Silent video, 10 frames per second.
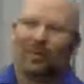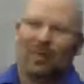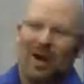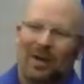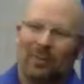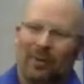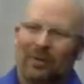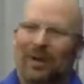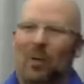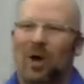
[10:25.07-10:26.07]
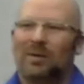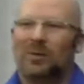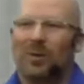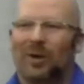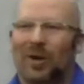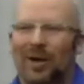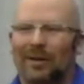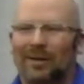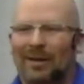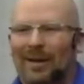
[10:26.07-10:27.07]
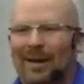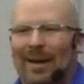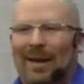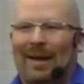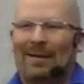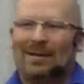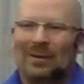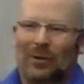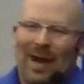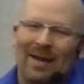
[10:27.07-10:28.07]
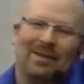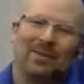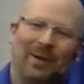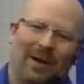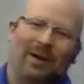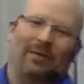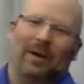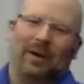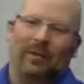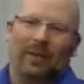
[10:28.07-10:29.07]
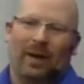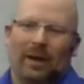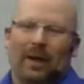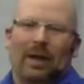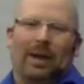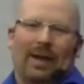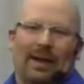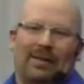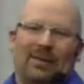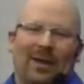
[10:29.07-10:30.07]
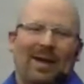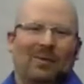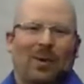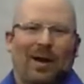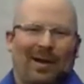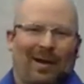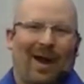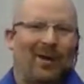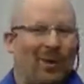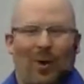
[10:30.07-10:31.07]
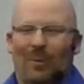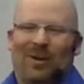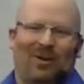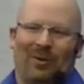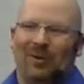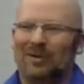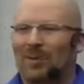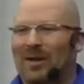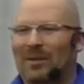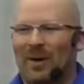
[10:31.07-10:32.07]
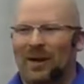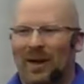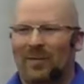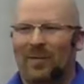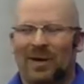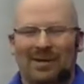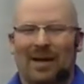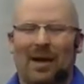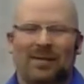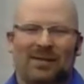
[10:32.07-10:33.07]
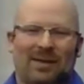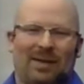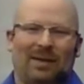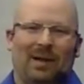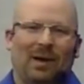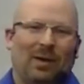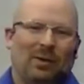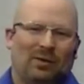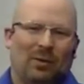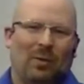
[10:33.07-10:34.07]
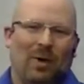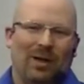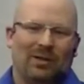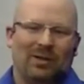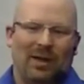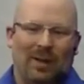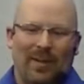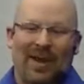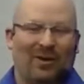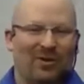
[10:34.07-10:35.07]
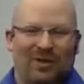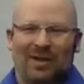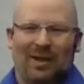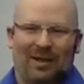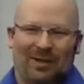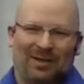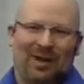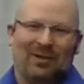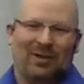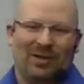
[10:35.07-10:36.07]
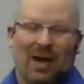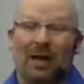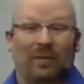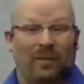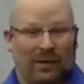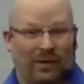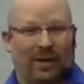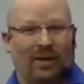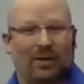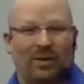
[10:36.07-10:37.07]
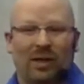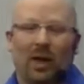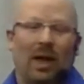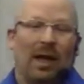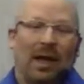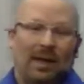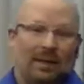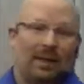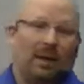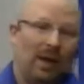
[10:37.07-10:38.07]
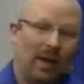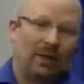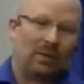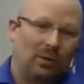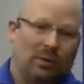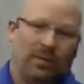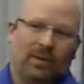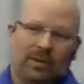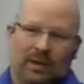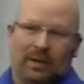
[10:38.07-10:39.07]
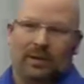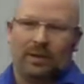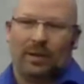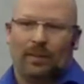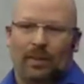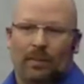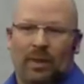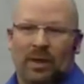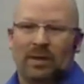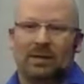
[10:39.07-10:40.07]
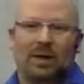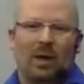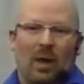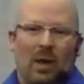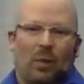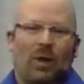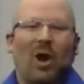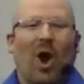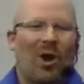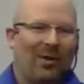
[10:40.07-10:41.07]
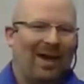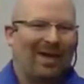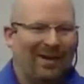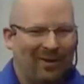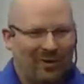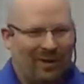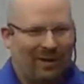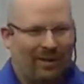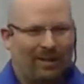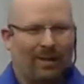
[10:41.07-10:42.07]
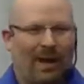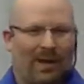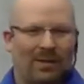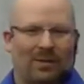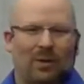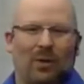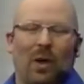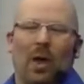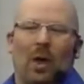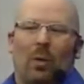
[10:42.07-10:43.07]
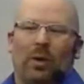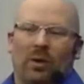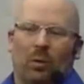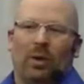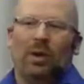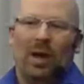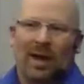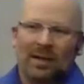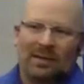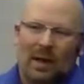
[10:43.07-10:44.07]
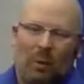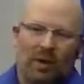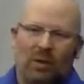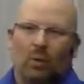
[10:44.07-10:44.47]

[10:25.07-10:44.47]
the ride, whether they want to or not. And so that's very, very fun. And so that's why I know I'm going to do this the rest of my life, because I've seen so much energy in the sessions. I feel the energy, and the client too feels the energy, because we are that energy. And so when you realize that what you